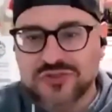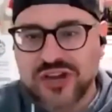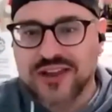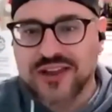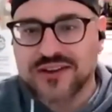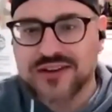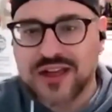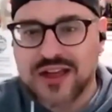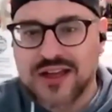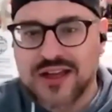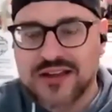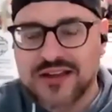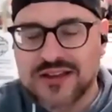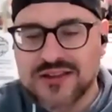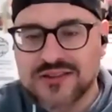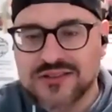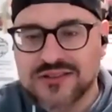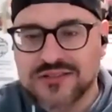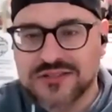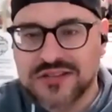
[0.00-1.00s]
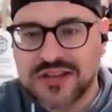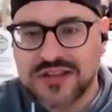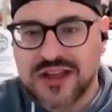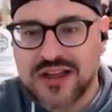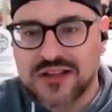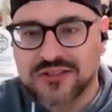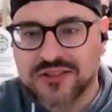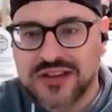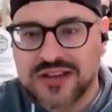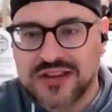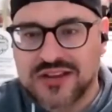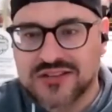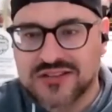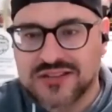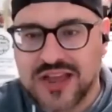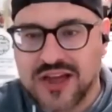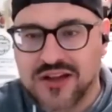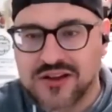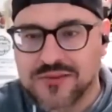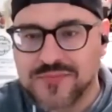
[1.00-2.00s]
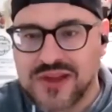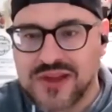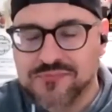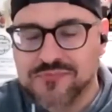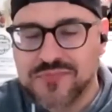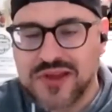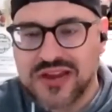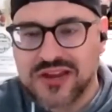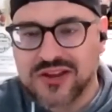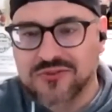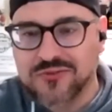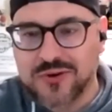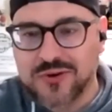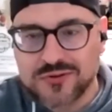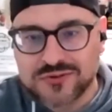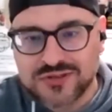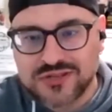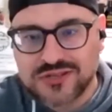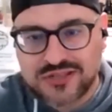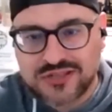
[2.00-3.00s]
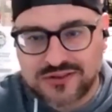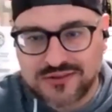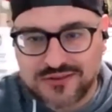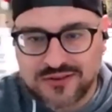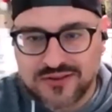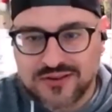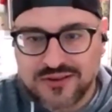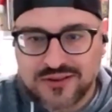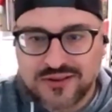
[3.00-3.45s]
Jen uh, is uh, linking to how to make bacon roses.